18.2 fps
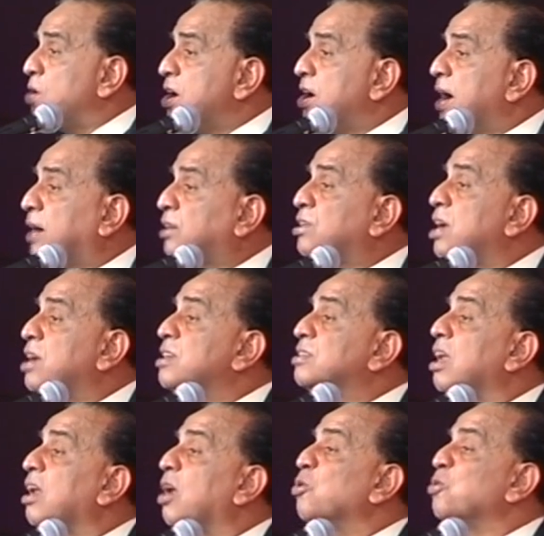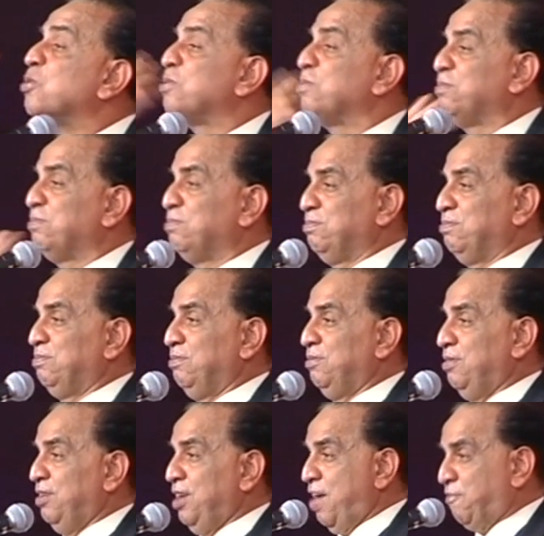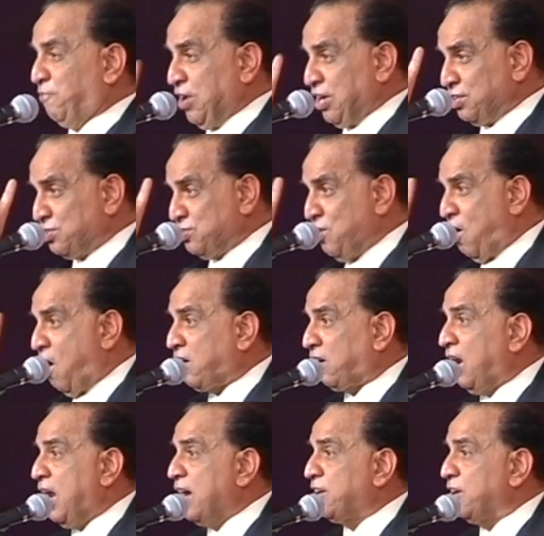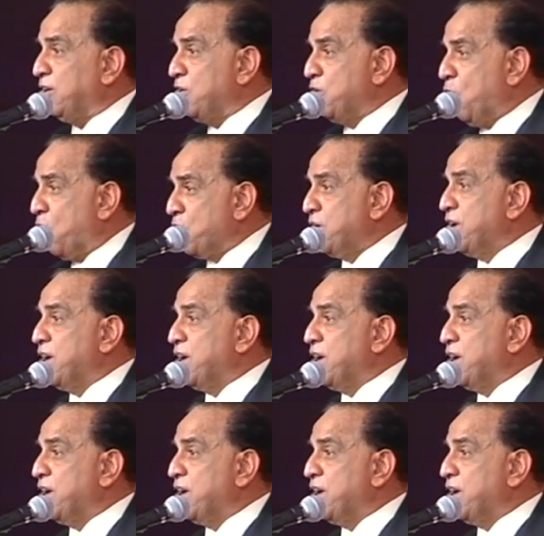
deduction is allowed. If it is not let, no